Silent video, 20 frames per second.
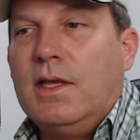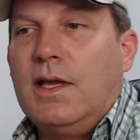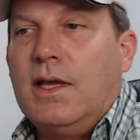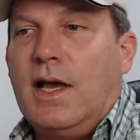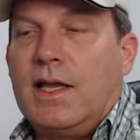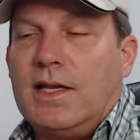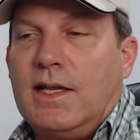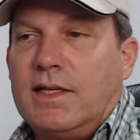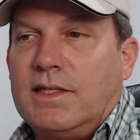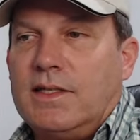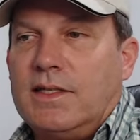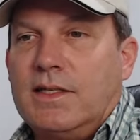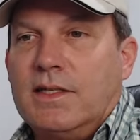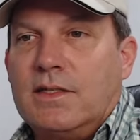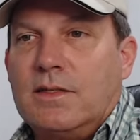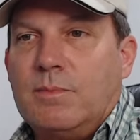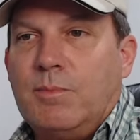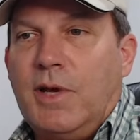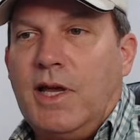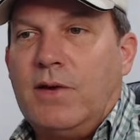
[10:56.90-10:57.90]
I'd like to
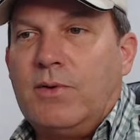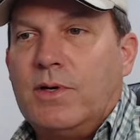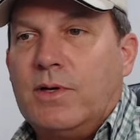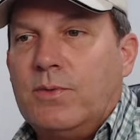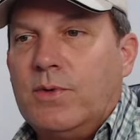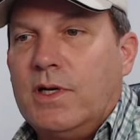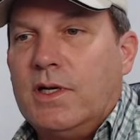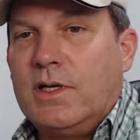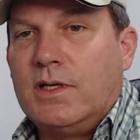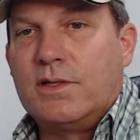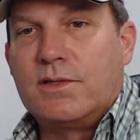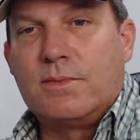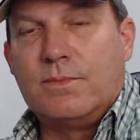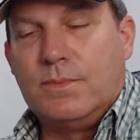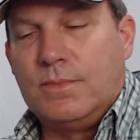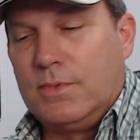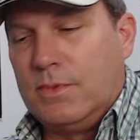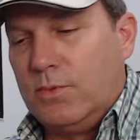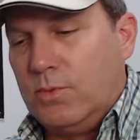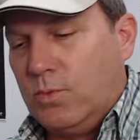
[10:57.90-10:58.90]
get the battery readings
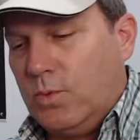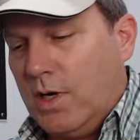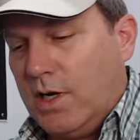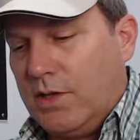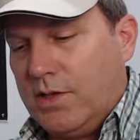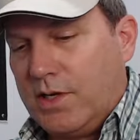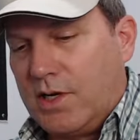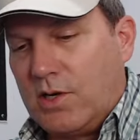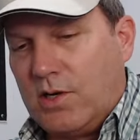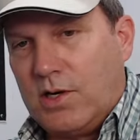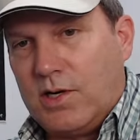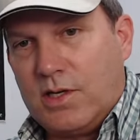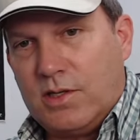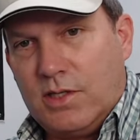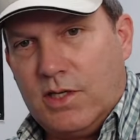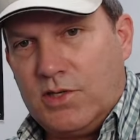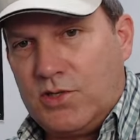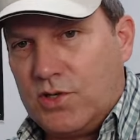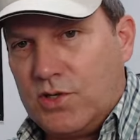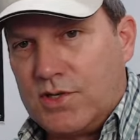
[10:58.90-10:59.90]
while the car
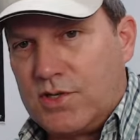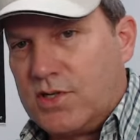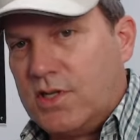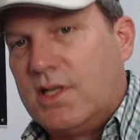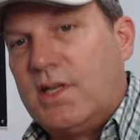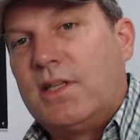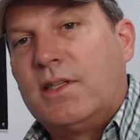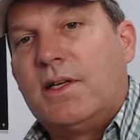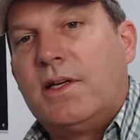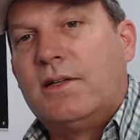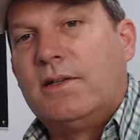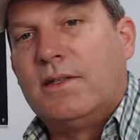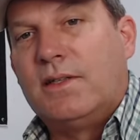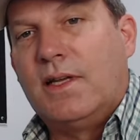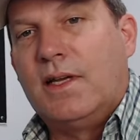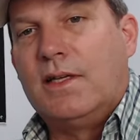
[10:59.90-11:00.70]
is just sitting there,